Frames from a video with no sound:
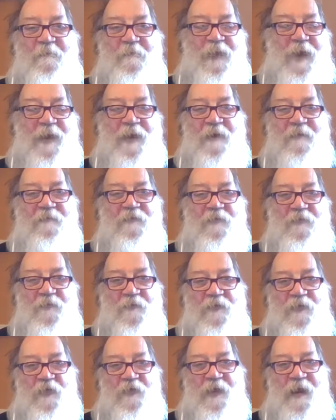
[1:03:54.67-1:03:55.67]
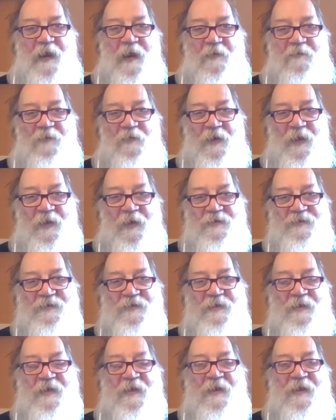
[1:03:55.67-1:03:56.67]
pain for 2.5 weeks.
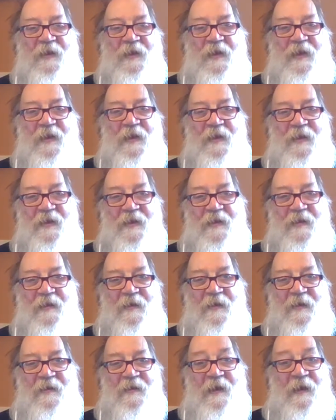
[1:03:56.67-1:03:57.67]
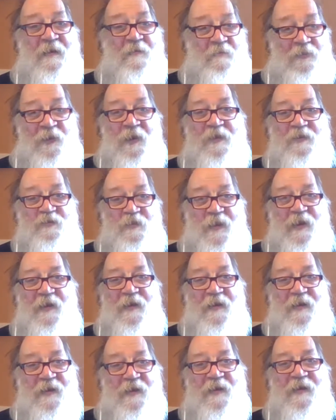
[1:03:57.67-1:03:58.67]
And plus
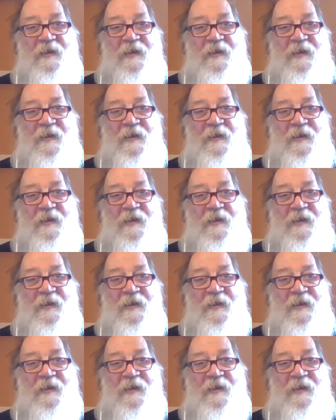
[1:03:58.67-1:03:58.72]
being,